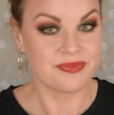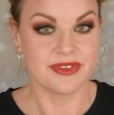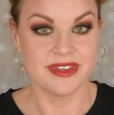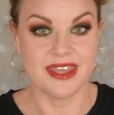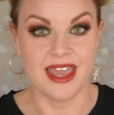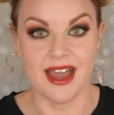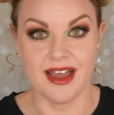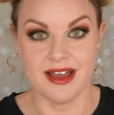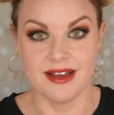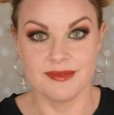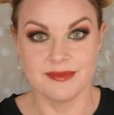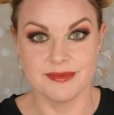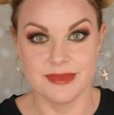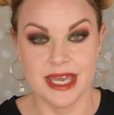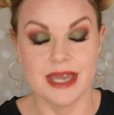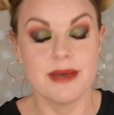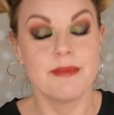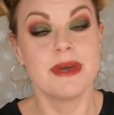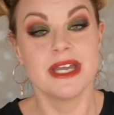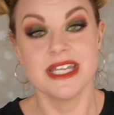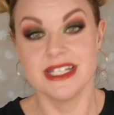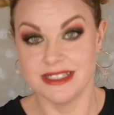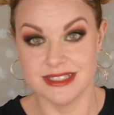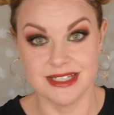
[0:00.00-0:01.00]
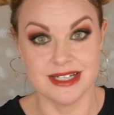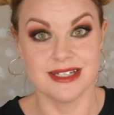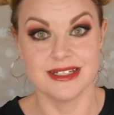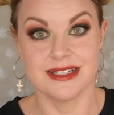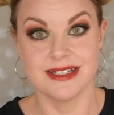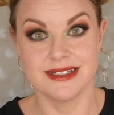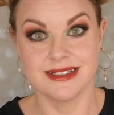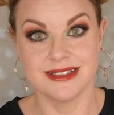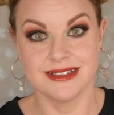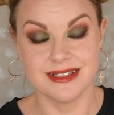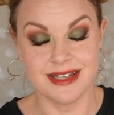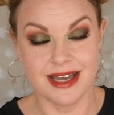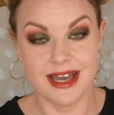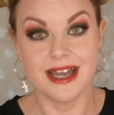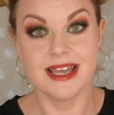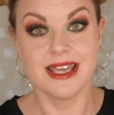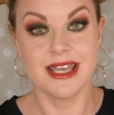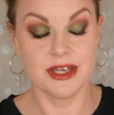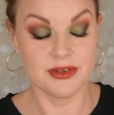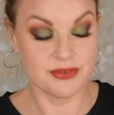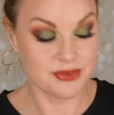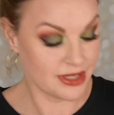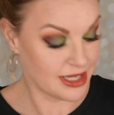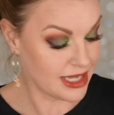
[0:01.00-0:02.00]
yeah, am I done? I
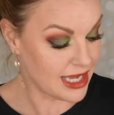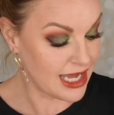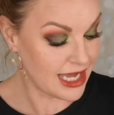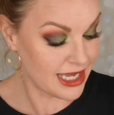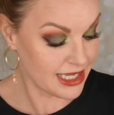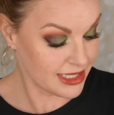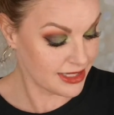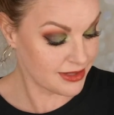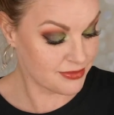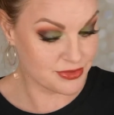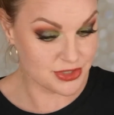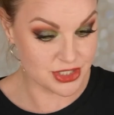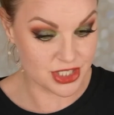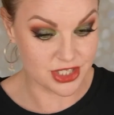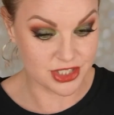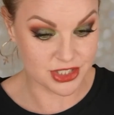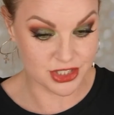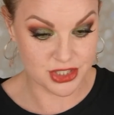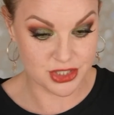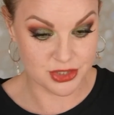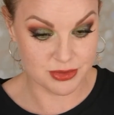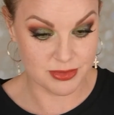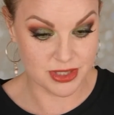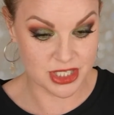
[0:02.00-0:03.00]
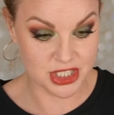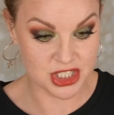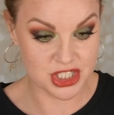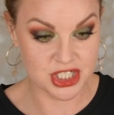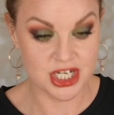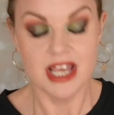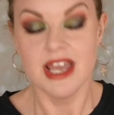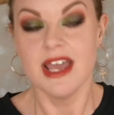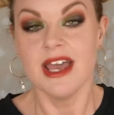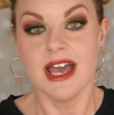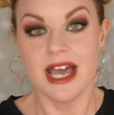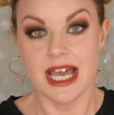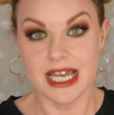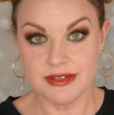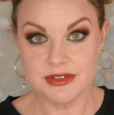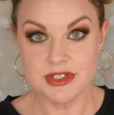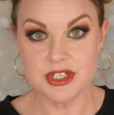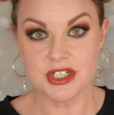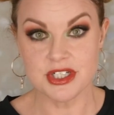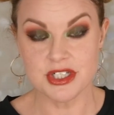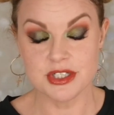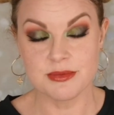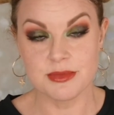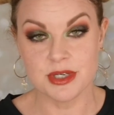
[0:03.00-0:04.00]
have talked too much.
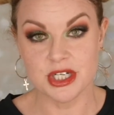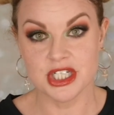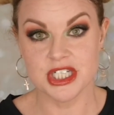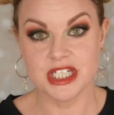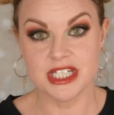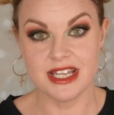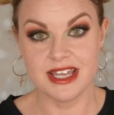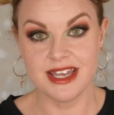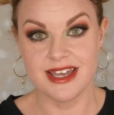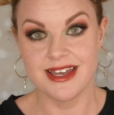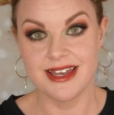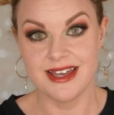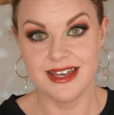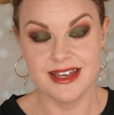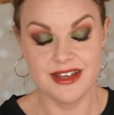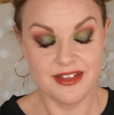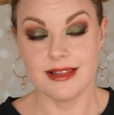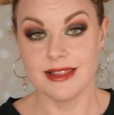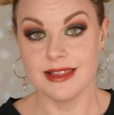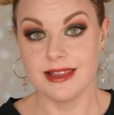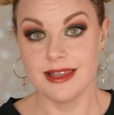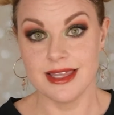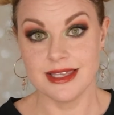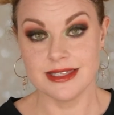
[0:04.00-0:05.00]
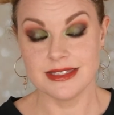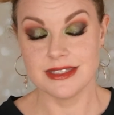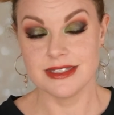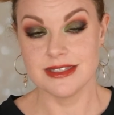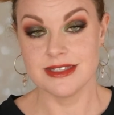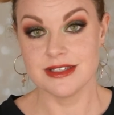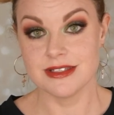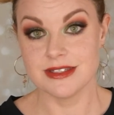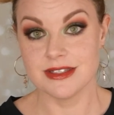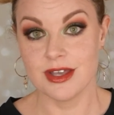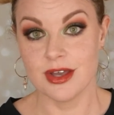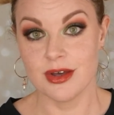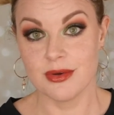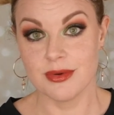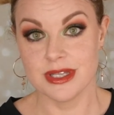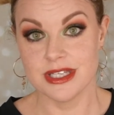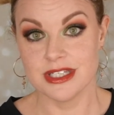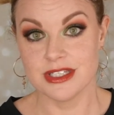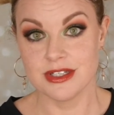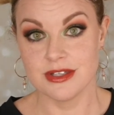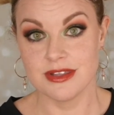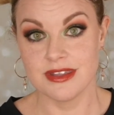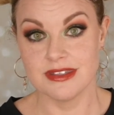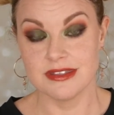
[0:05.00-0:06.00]
Let's just go
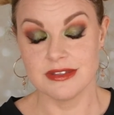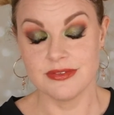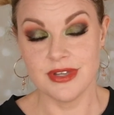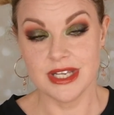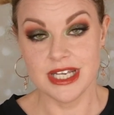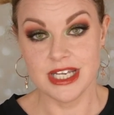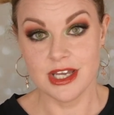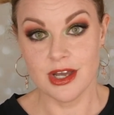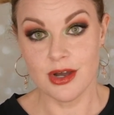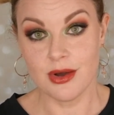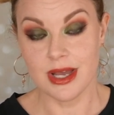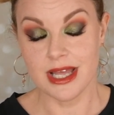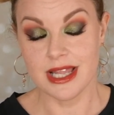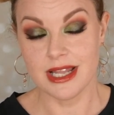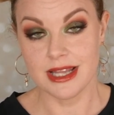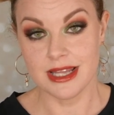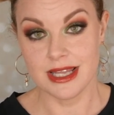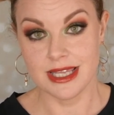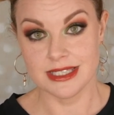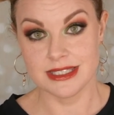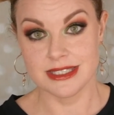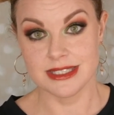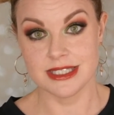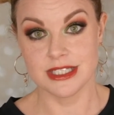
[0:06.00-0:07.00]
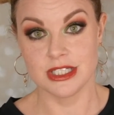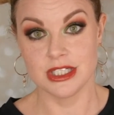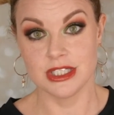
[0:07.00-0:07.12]
into this video and let's